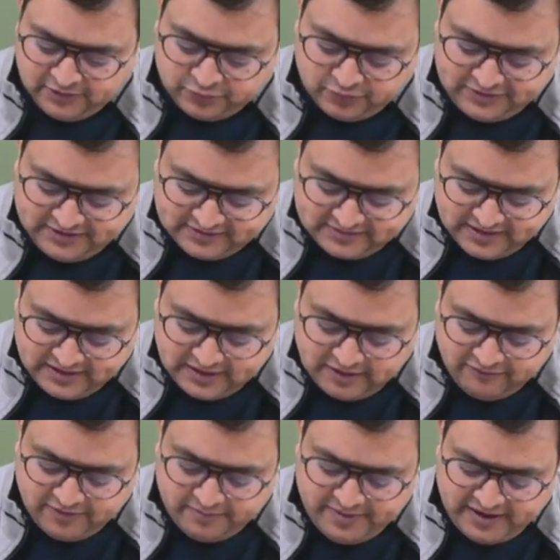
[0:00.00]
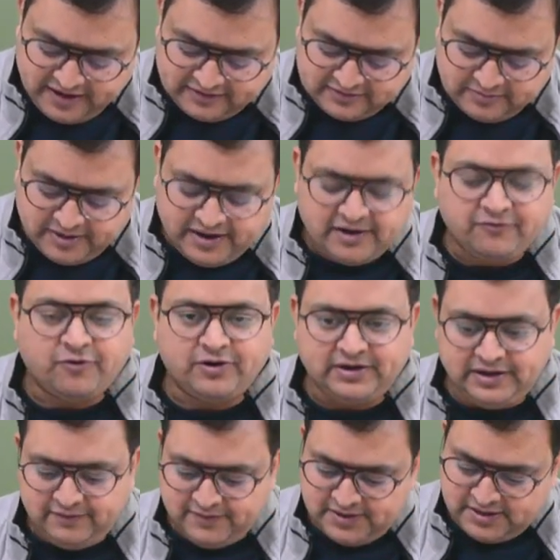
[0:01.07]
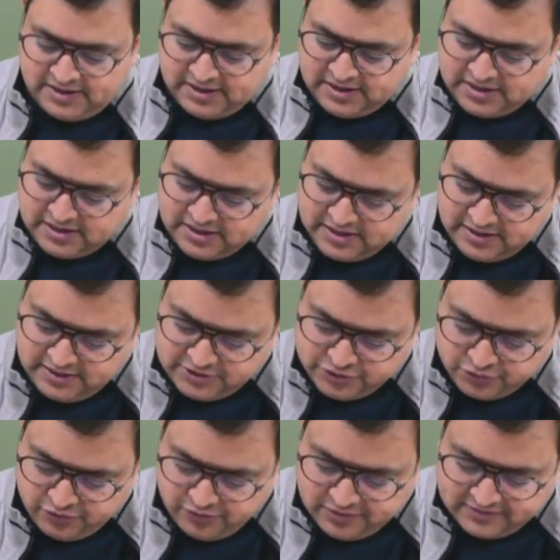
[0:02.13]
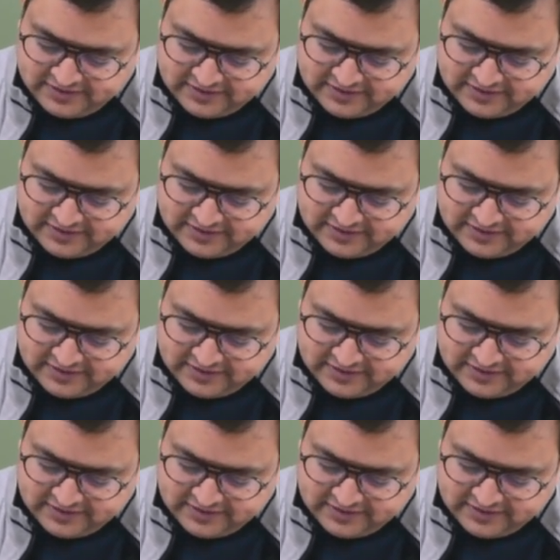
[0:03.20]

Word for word: so this income will be taxable under 41 i'll show you the